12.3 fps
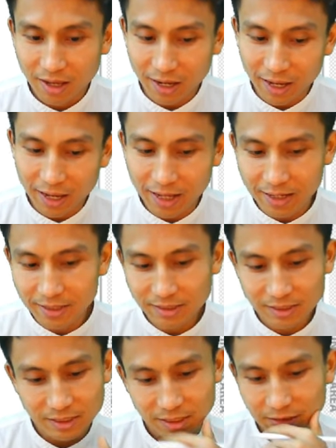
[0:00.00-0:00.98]
And
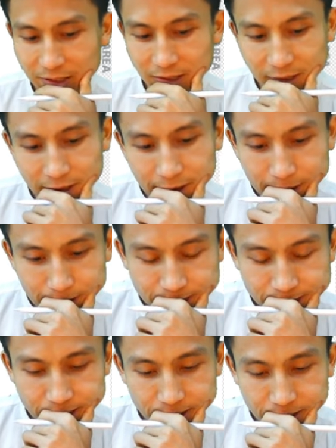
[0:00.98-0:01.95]

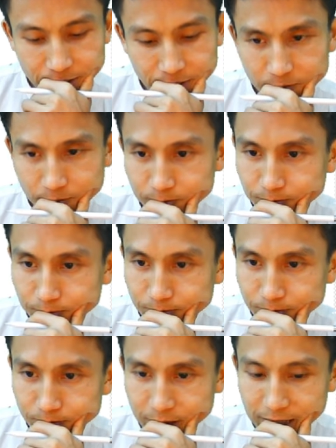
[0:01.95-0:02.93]
so
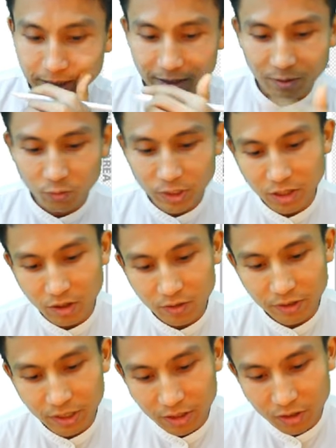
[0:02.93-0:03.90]
we
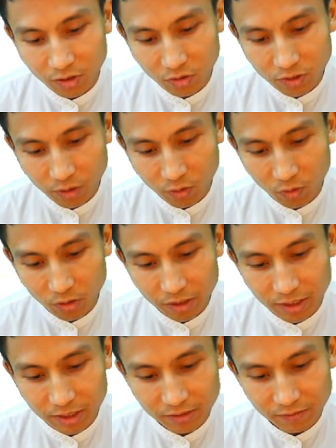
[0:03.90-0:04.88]
already know the
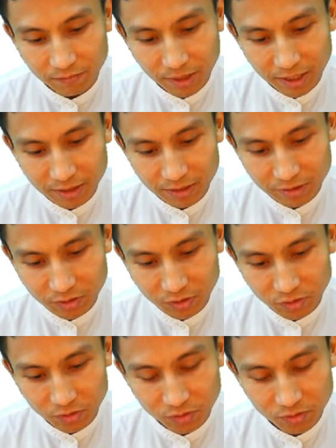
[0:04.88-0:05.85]
coordinates of minus
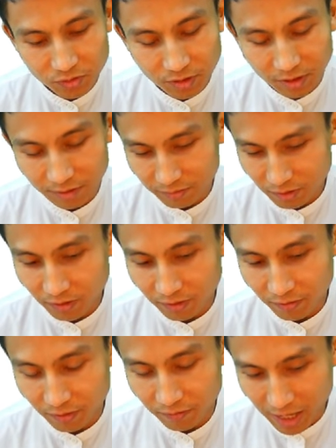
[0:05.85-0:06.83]
2,
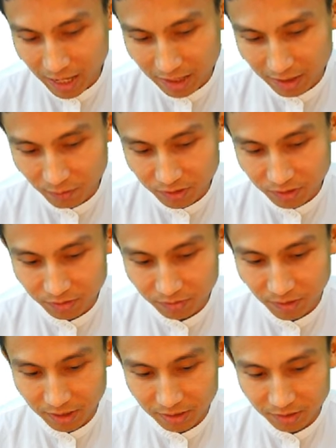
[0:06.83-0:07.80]
of A, which is
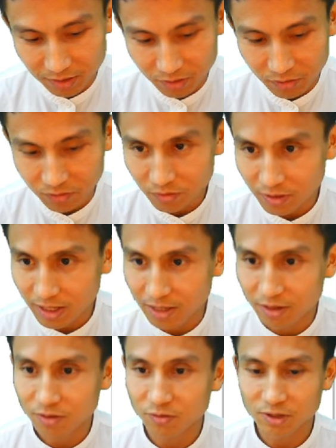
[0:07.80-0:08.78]
minus 2
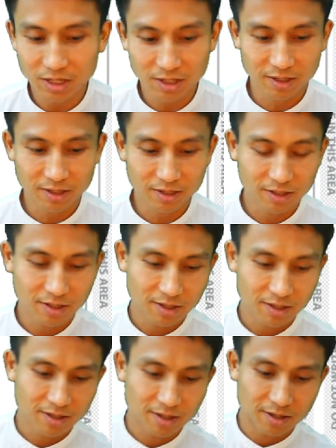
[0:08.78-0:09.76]
and 3.
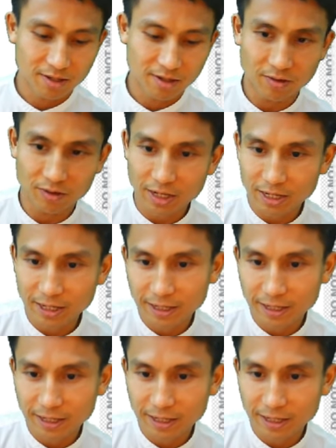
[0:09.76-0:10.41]
Okay.